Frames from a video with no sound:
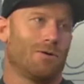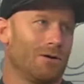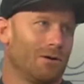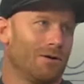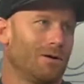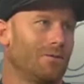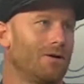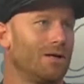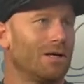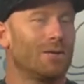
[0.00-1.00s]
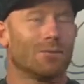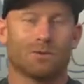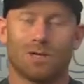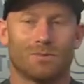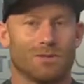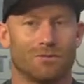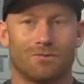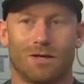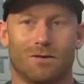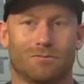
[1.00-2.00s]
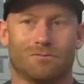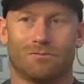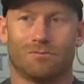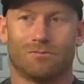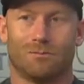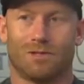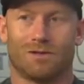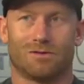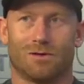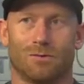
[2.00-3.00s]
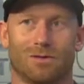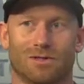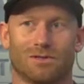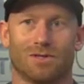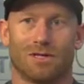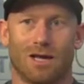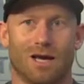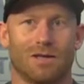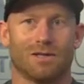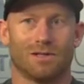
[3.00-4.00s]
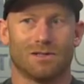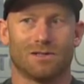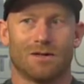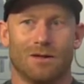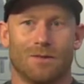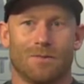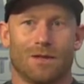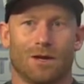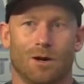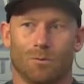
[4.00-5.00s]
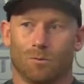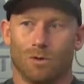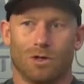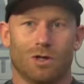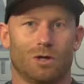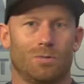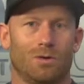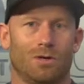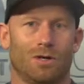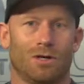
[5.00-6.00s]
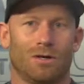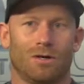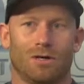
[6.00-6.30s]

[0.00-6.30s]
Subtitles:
with her. We did a couple trips, and we just slowly realized, it was like, yeah, this is a really good community.